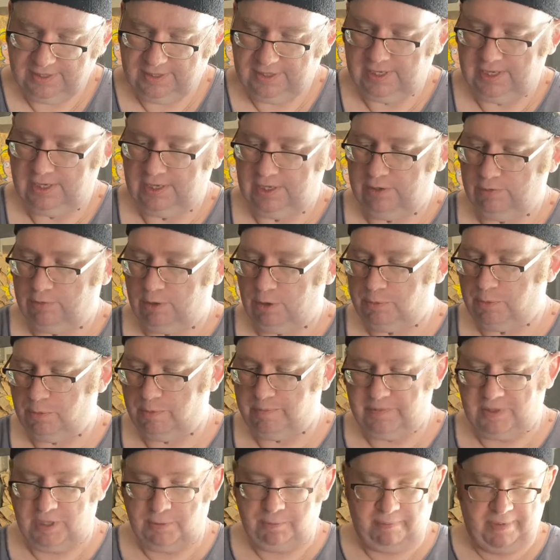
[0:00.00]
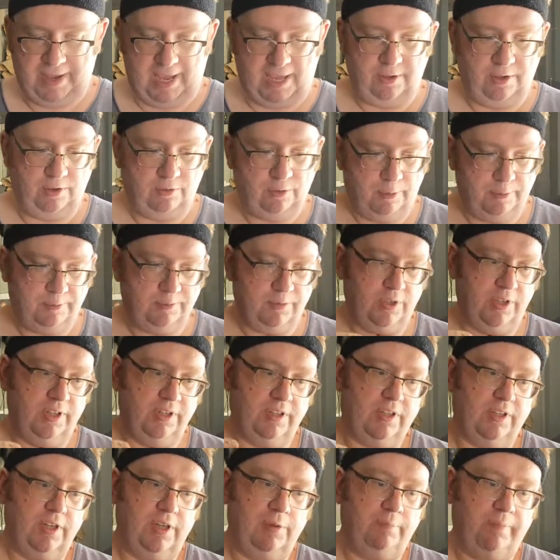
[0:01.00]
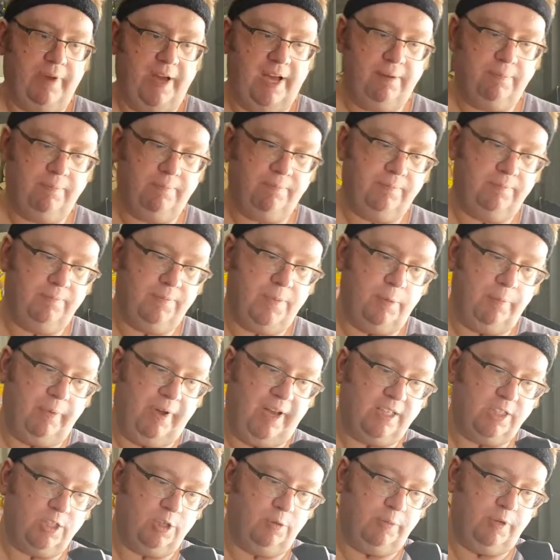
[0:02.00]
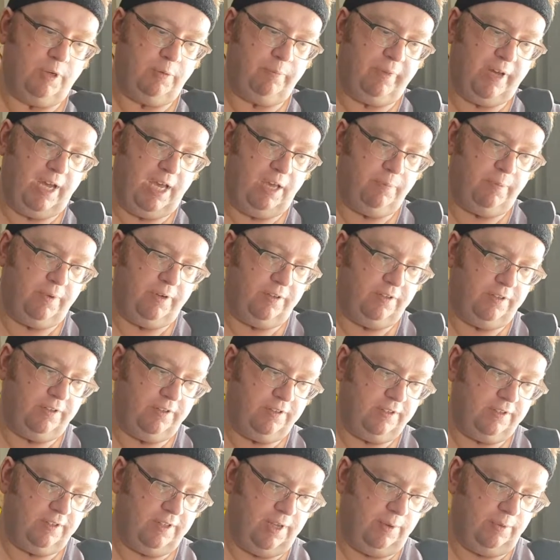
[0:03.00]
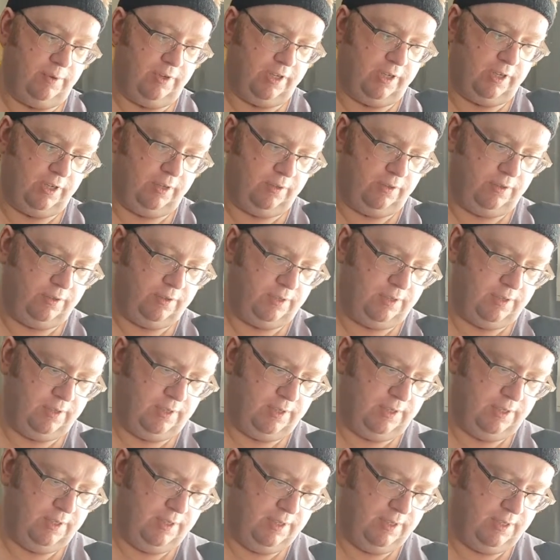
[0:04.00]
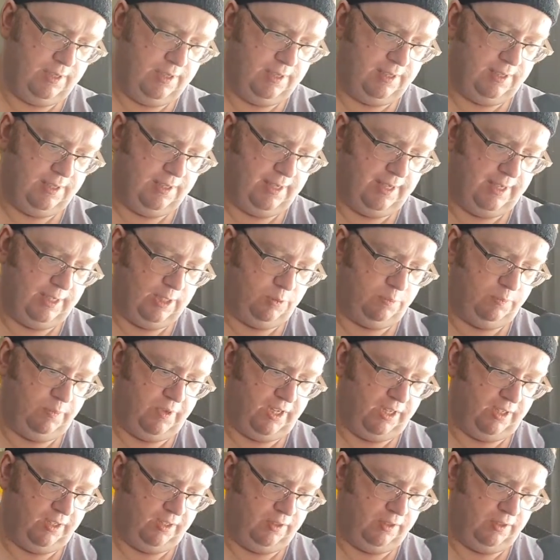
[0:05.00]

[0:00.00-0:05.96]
yeah, you rub the paint you rub the, the paint the paint on a bit of paper. There we go. That's better.